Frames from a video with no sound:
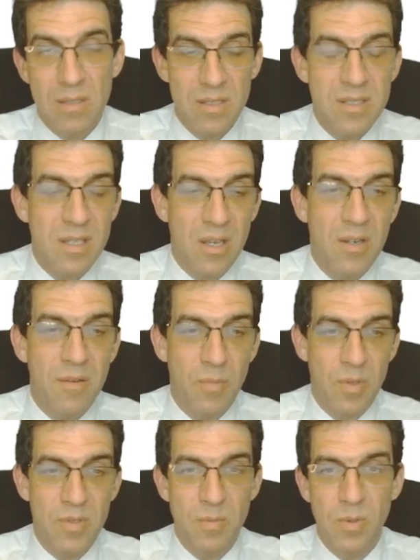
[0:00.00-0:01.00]
it's kind of
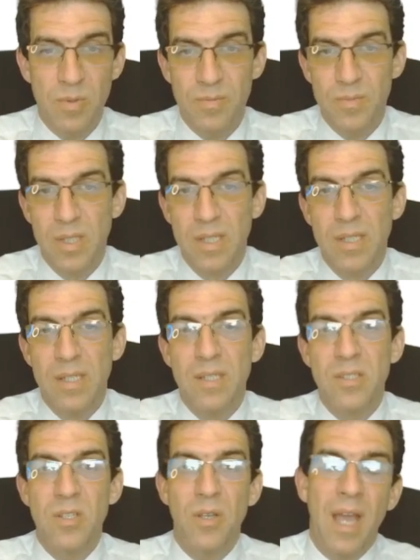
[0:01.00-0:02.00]
possible.
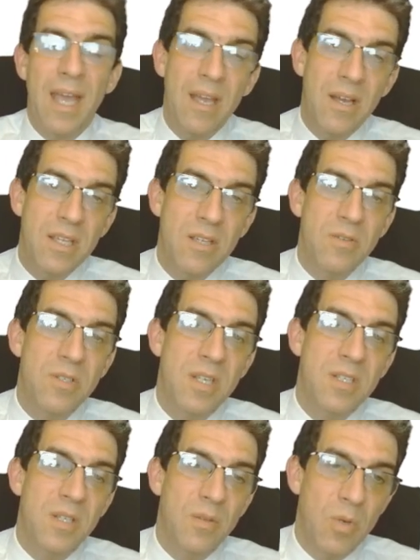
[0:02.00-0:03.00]
So AI
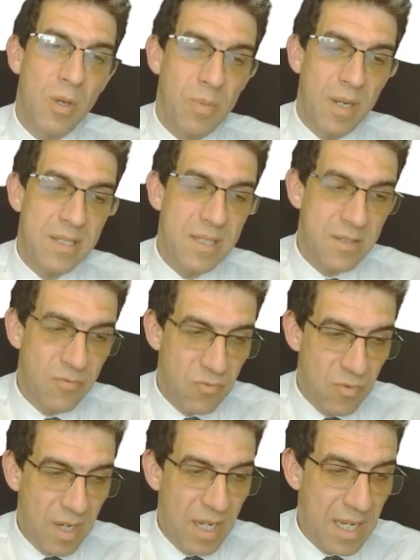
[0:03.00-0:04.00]
usage in the workplace is
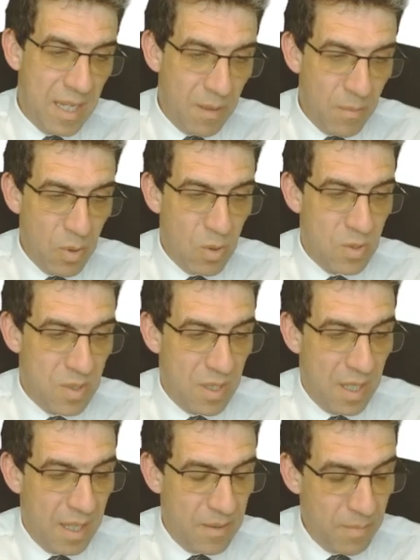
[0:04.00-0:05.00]
really
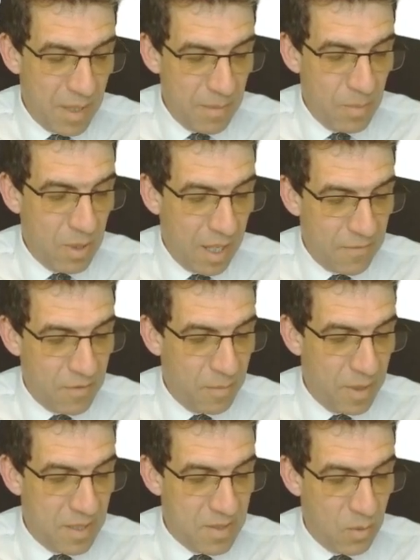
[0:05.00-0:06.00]
important, and people have to
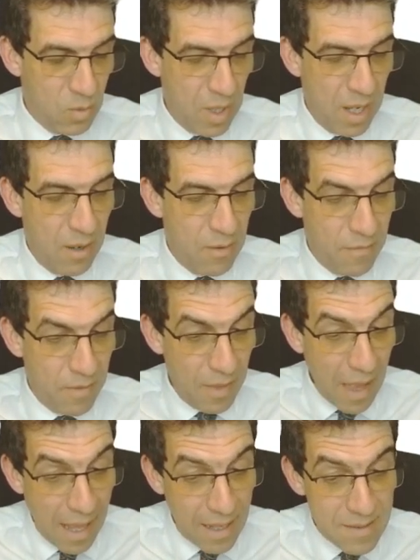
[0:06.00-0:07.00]
be as aware of
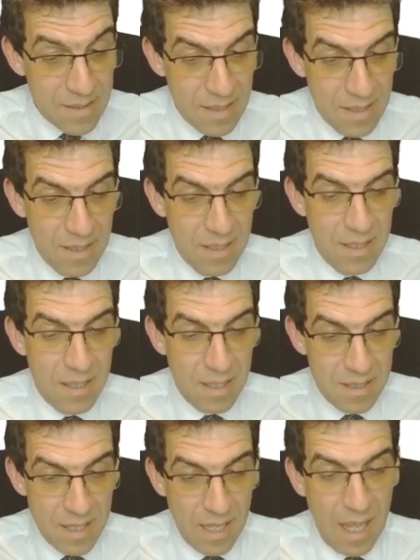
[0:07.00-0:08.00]
that
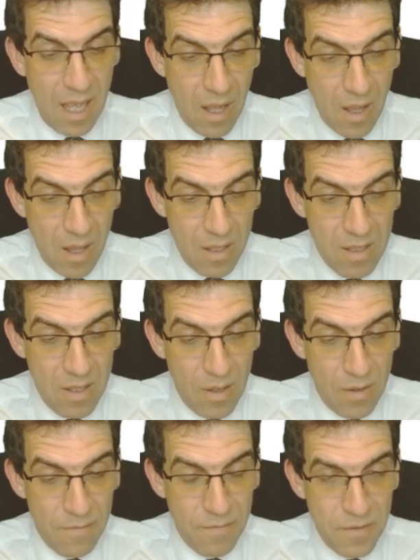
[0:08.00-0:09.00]
as they are
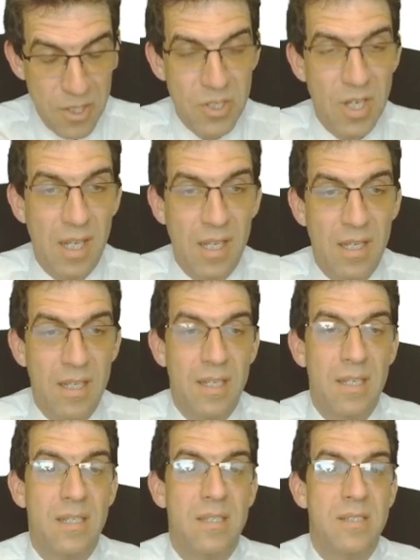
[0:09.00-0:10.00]
of phishing.
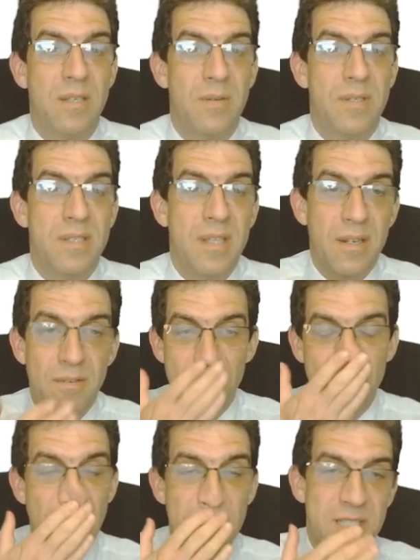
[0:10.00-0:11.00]
So instead of
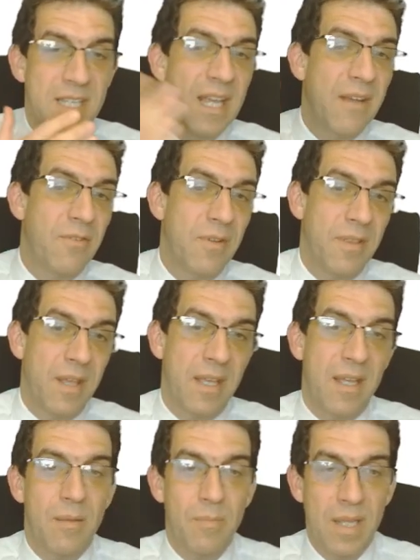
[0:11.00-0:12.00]
trusting
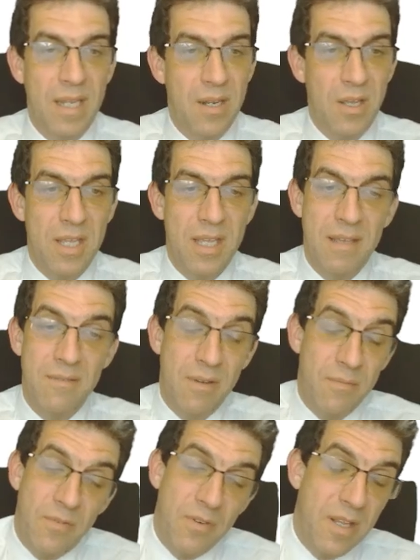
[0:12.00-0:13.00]
everything and being naive,
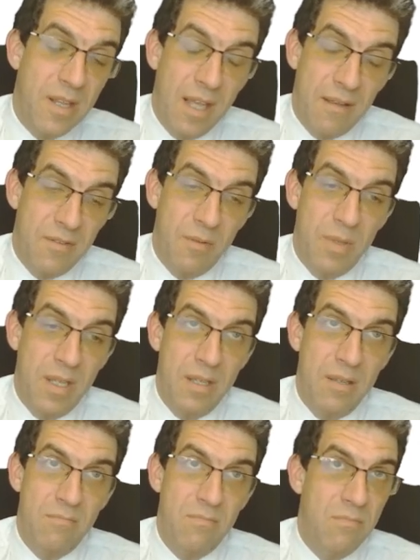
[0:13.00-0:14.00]
I'm afraid they have to be